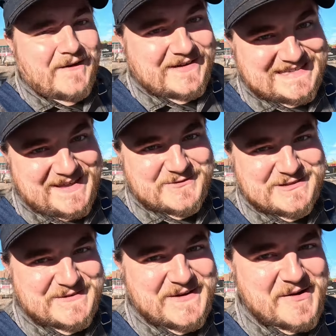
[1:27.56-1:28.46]
always love
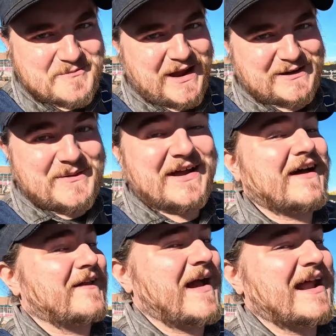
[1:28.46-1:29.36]
to brag to my
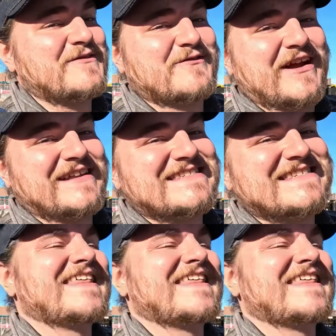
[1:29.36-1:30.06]
Coloradan friends